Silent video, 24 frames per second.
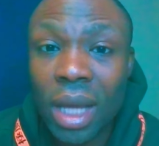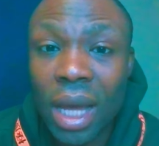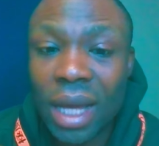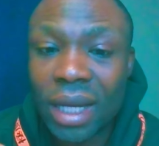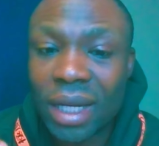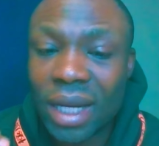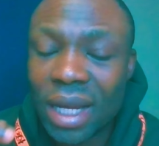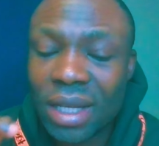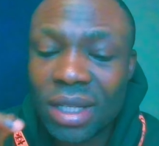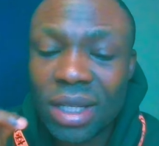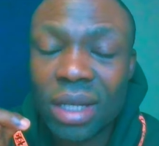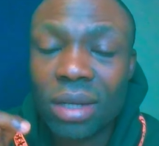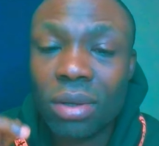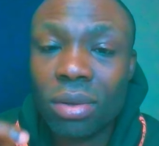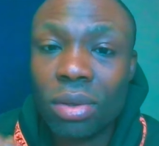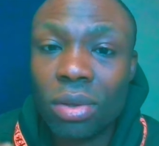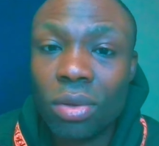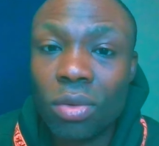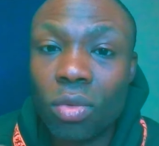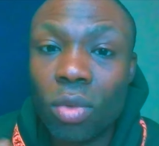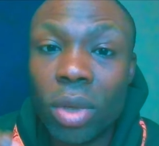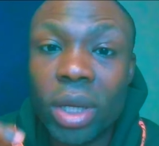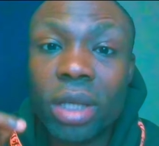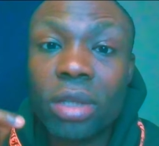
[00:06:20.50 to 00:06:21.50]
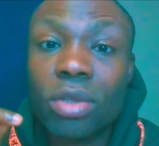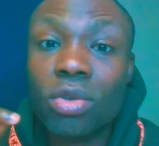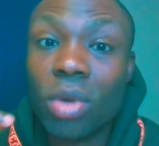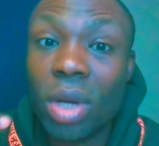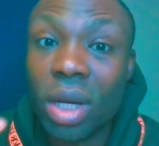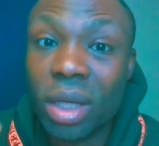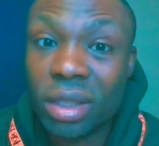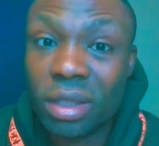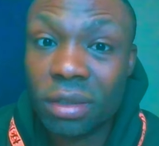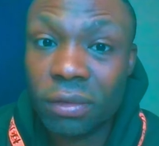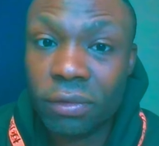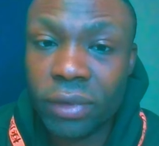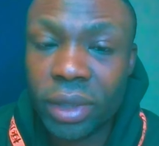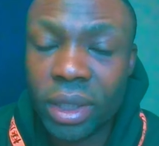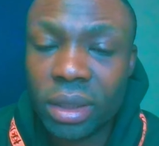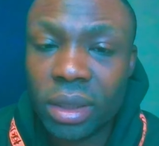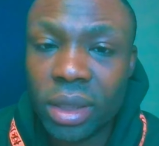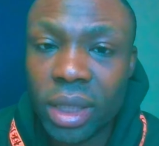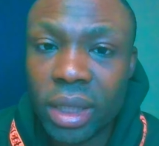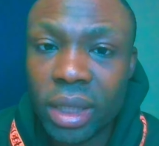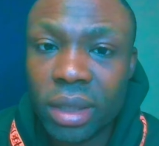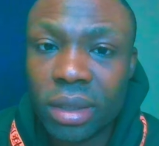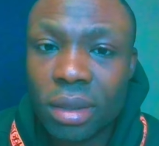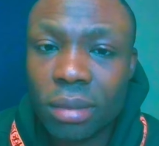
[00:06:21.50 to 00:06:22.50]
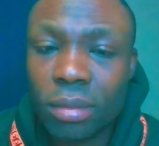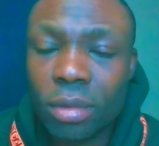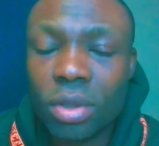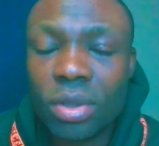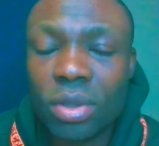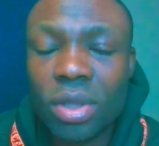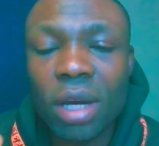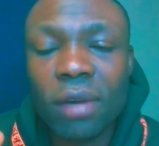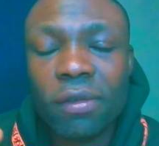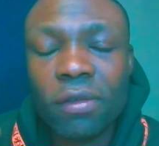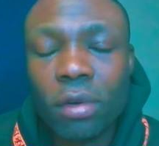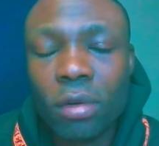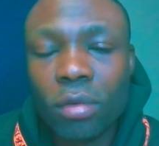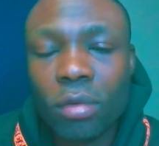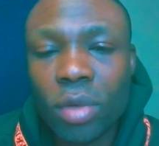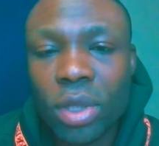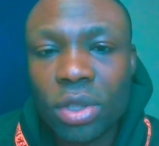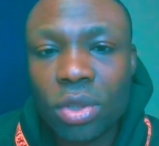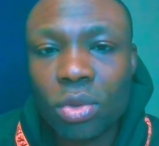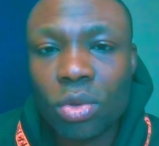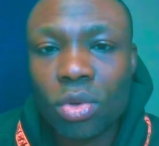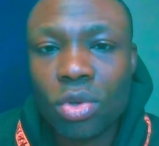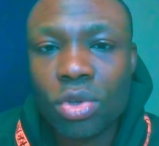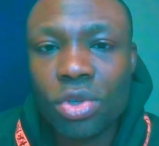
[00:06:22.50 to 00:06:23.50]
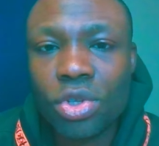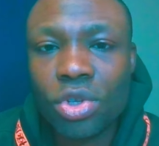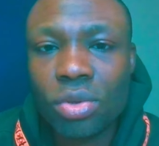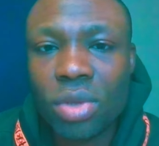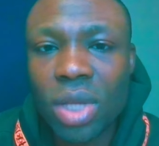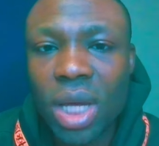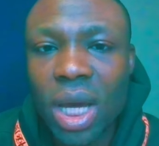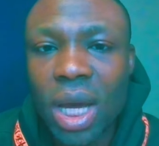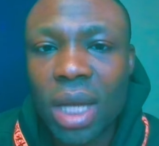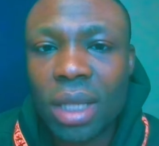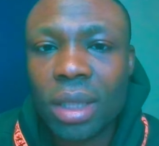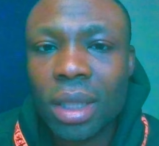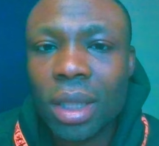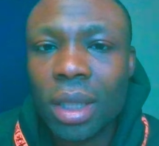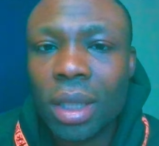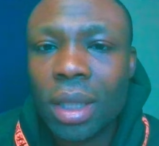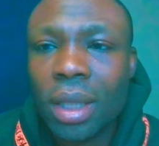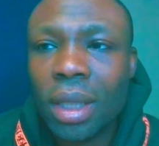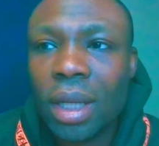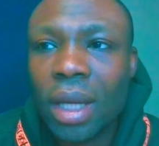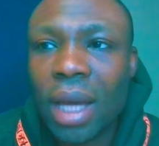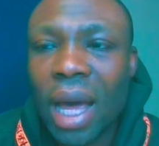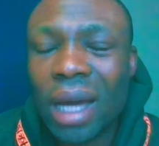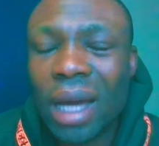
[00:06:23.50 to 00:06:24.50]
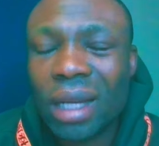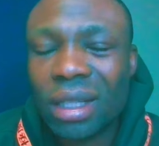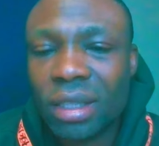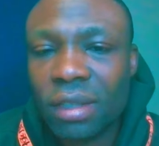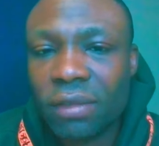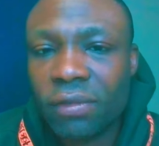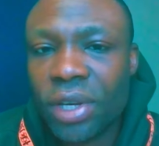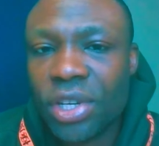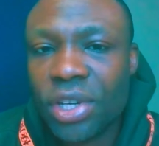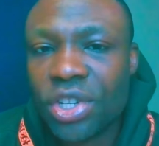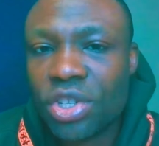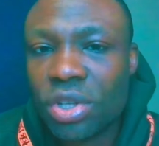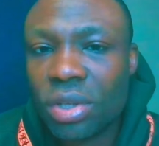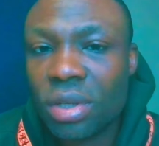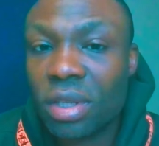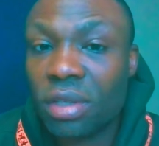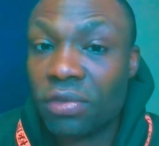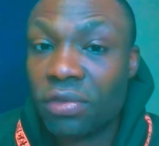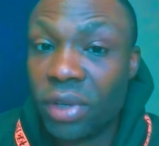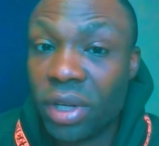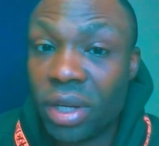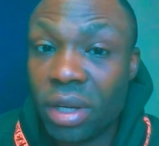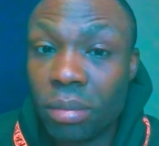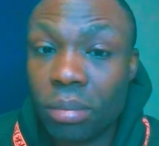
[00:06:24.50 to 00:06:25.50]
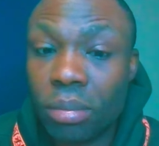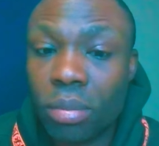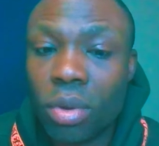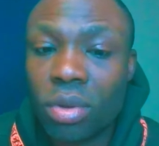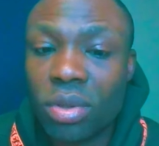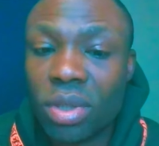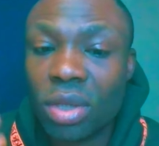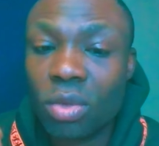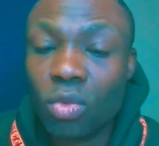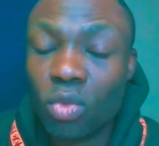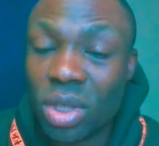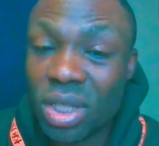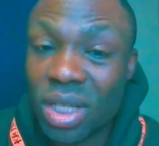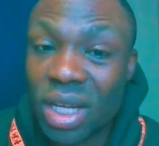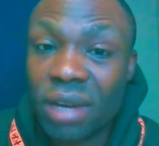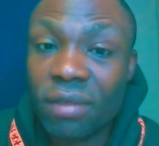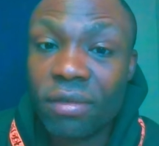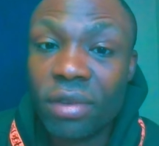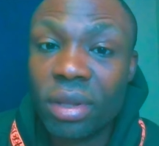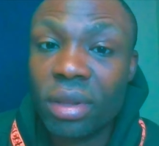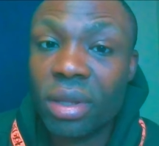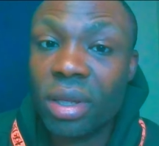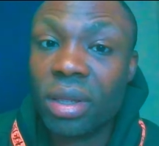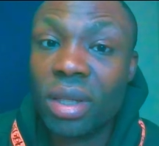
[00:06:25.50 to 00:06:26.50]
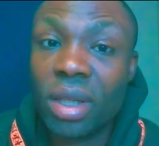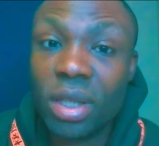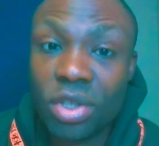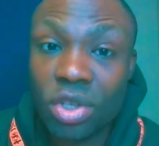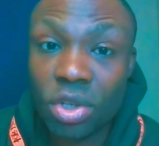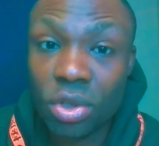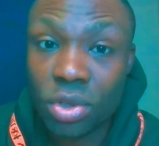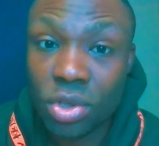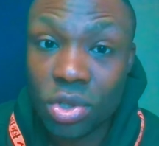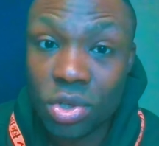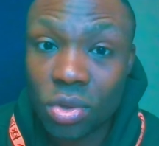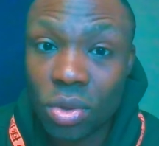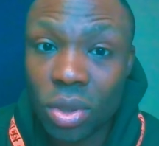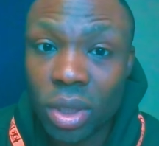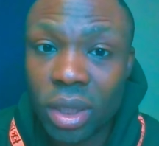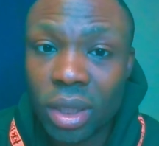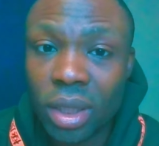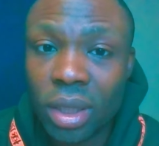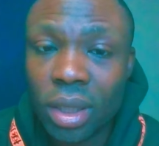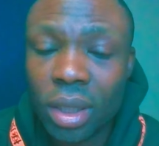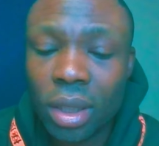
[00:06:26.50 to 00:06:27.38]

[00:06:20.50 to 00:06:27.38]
And that's another way to activate this. Because I've always told you that activation is very important with everything that you're doing.